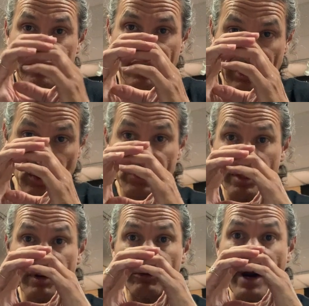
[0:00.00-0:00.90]
They used to
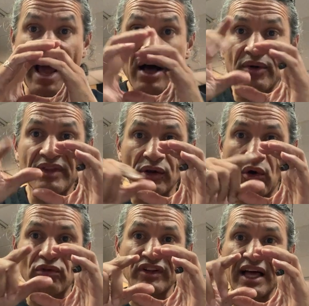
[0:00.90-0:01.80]
be round, they'll
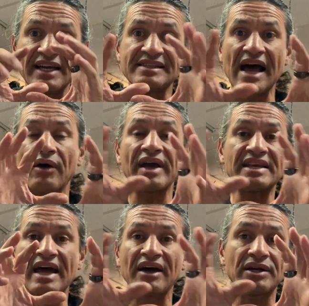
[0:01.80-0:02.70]
ovalize out, and
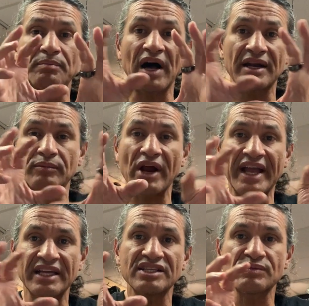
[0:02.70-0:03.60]
now your bottom
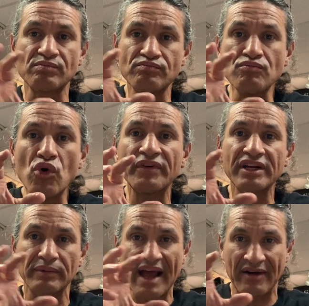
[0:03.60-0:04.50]
bracket is moving
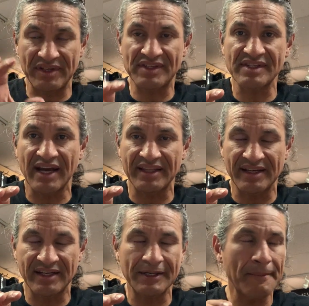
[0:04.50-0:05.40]
around inside
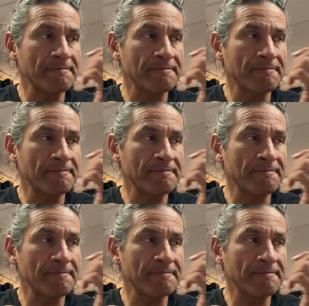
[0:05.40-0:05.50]
there.